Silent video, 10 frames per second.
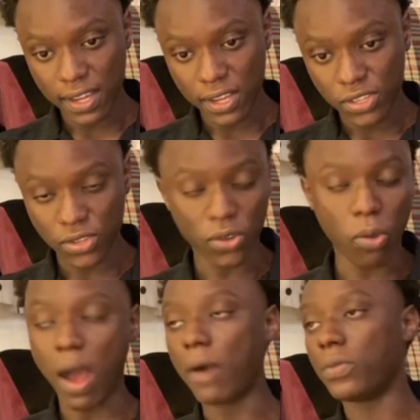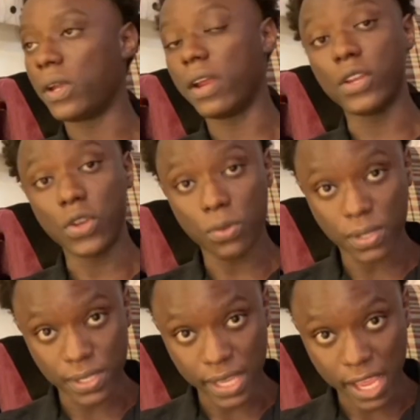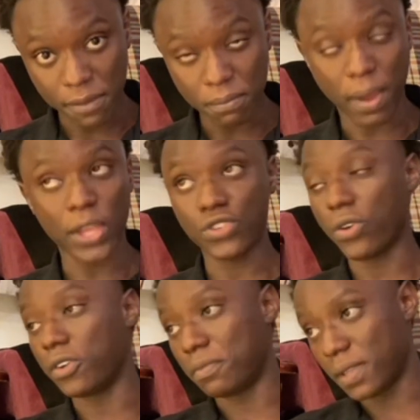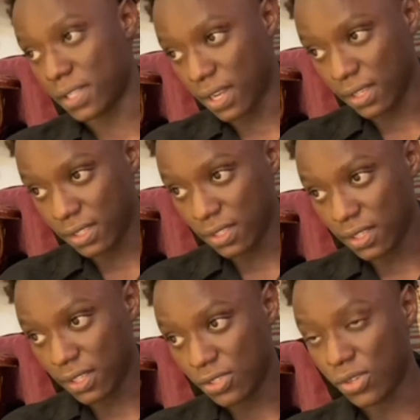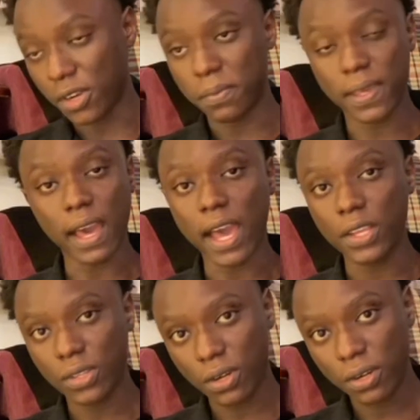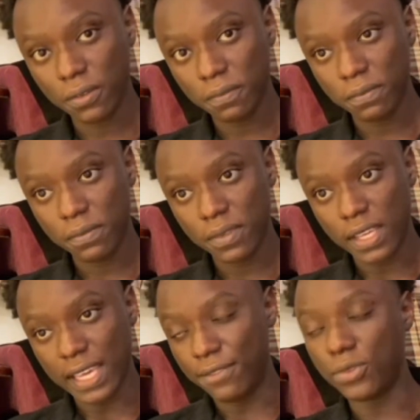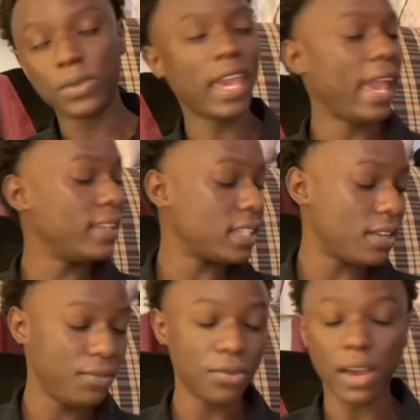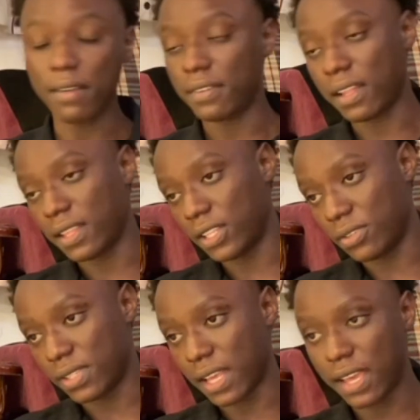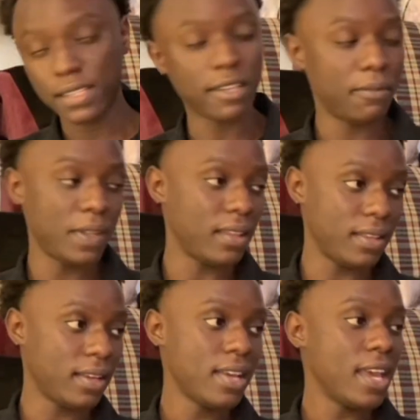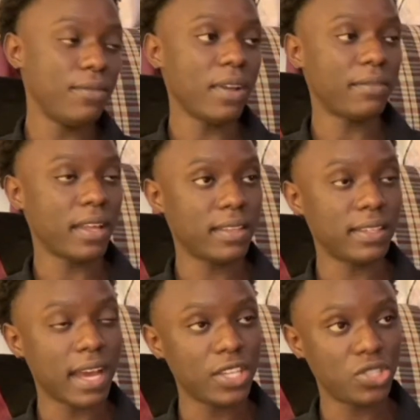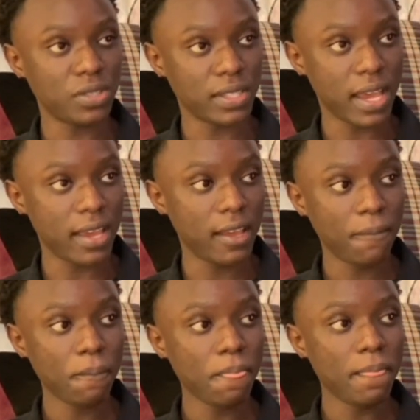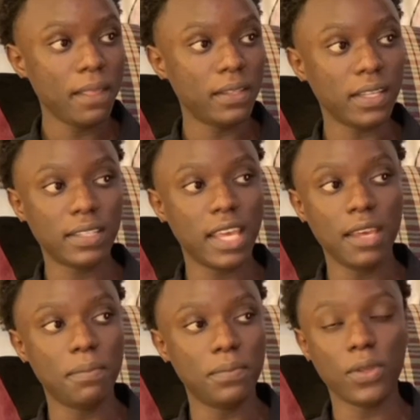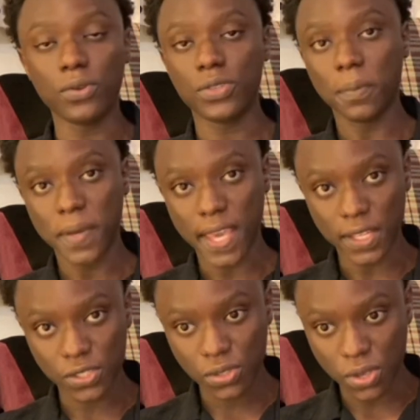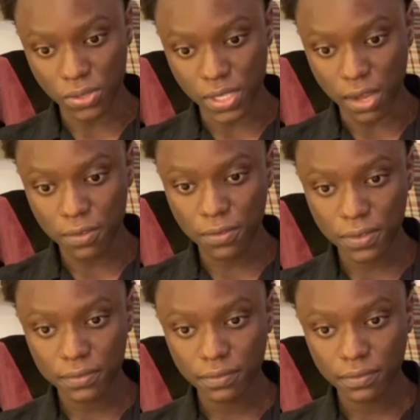So go out there and do the same. Mind your own business. Try to be kinder. If you can't, and if you have nothing to say, if you have nothing nice to say, then keep those opinions to yourself.